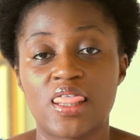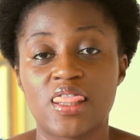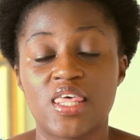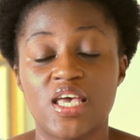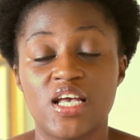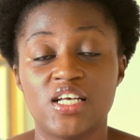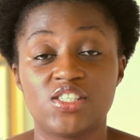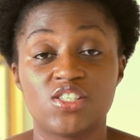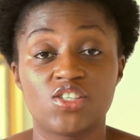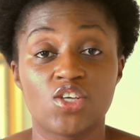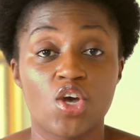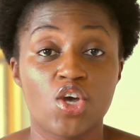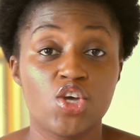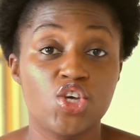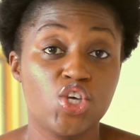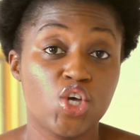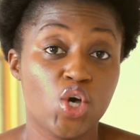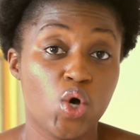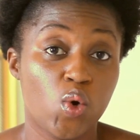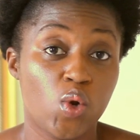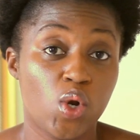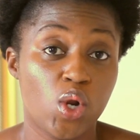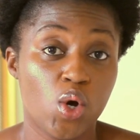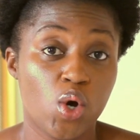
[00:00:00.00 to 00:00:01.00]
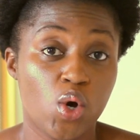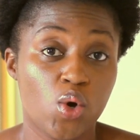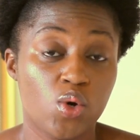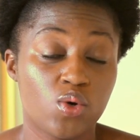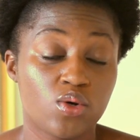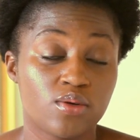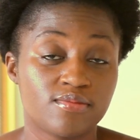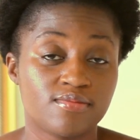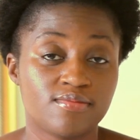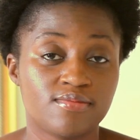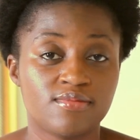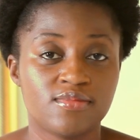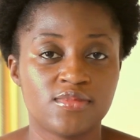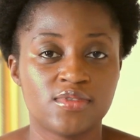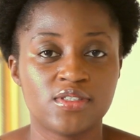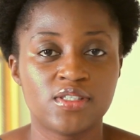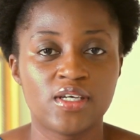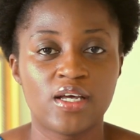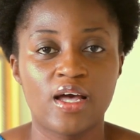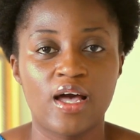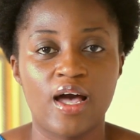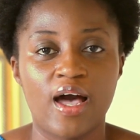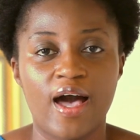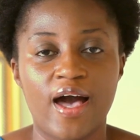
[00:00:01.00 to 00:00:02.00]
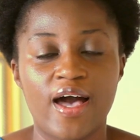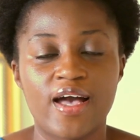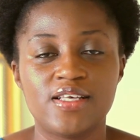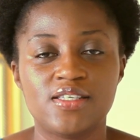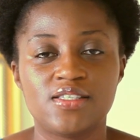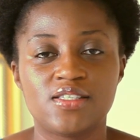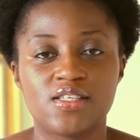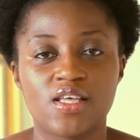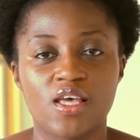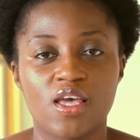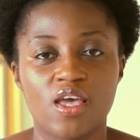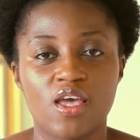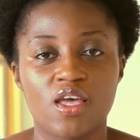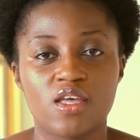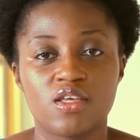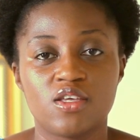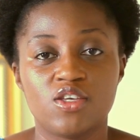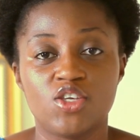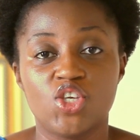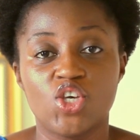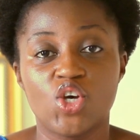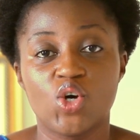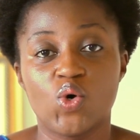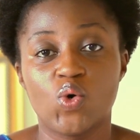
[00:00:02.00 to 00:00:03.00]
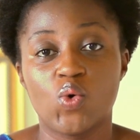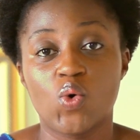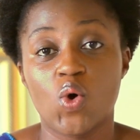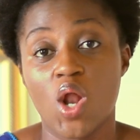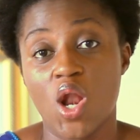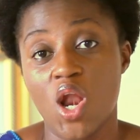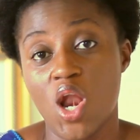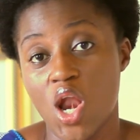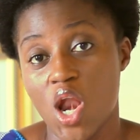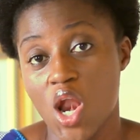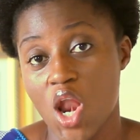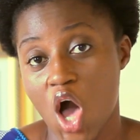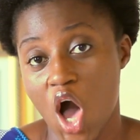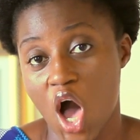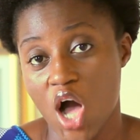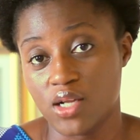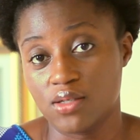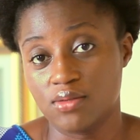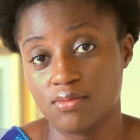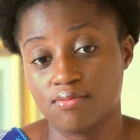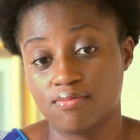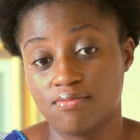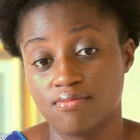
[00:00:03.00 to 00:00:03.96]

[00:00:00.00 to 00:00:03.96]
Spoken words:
They say YOLO, I say YO-LO.